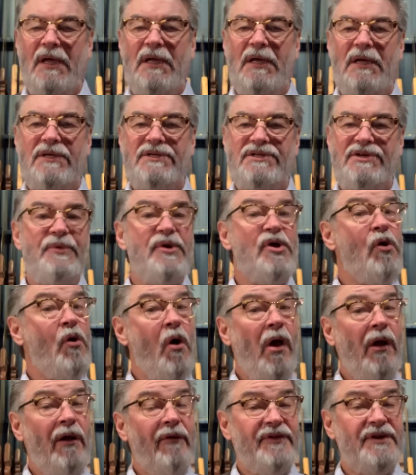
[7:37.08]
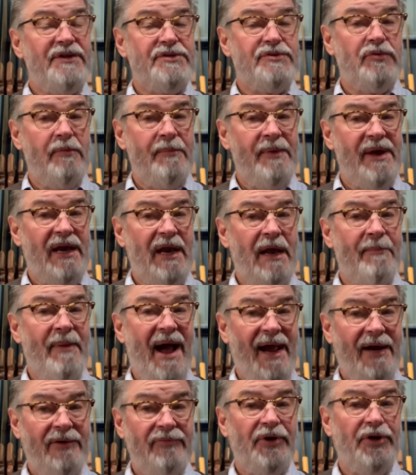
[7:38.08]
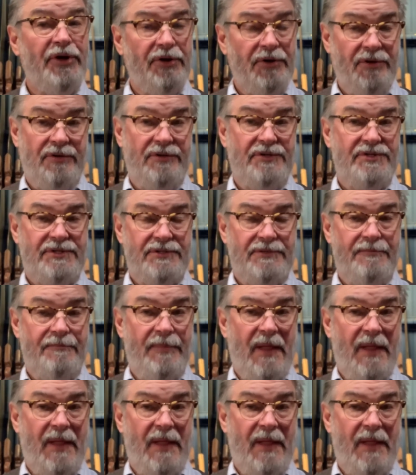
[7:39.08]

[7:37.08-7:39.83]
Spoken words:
See, we owe all of this to a man named Heinrich Hertz.